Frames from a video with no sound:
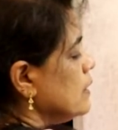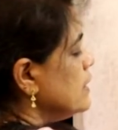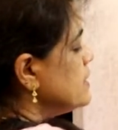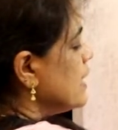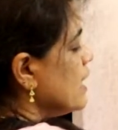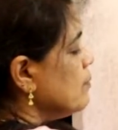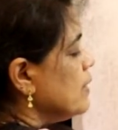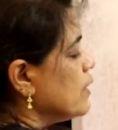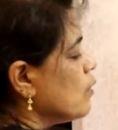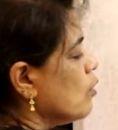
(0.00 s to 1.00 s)
It can
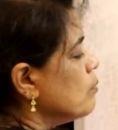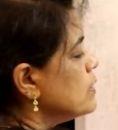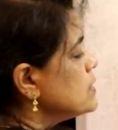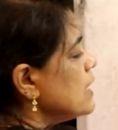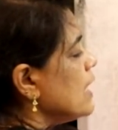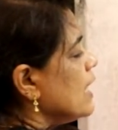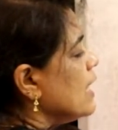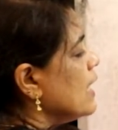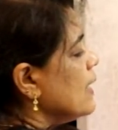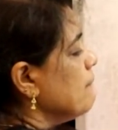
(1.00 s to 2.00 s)
be a rhombus
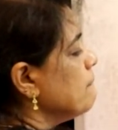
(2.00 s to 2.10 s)
A,